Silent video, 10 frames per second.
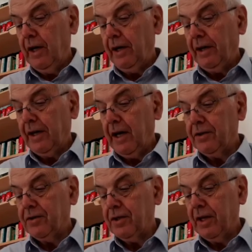and
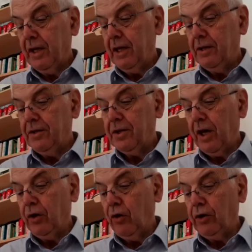against his
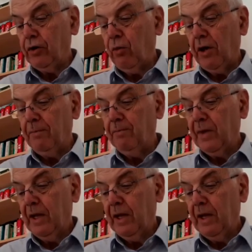anointed one.